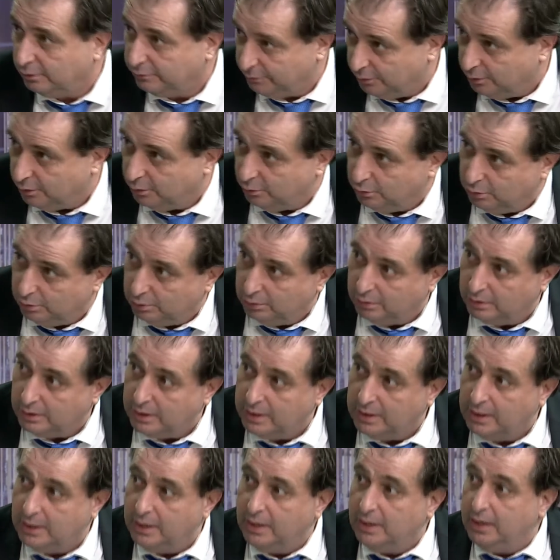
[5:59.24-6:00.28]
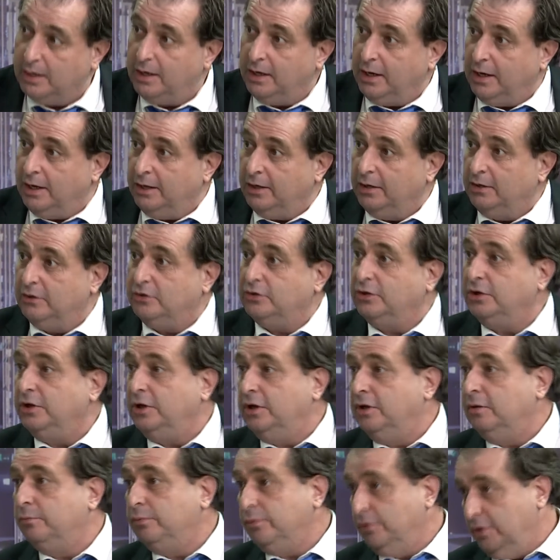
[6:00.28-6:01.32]
the whole
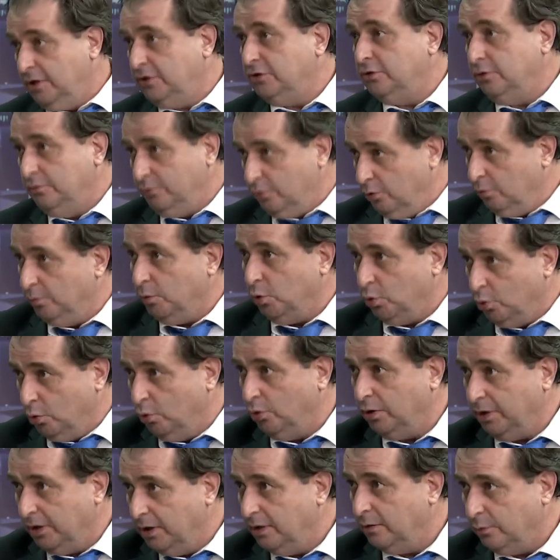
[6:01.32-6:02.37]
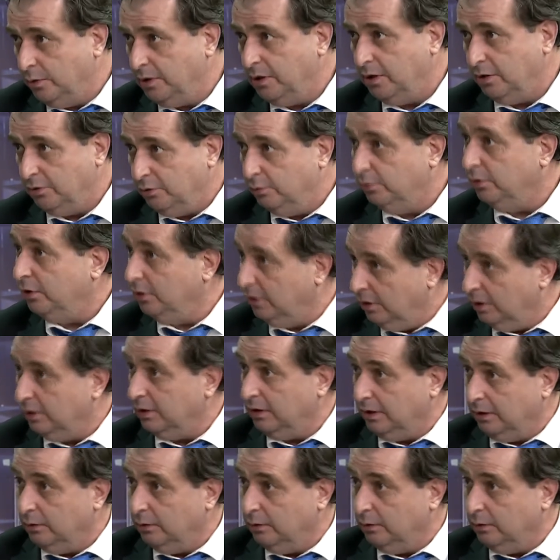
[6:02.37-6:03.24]
energy production of whole Mongolia we are doing in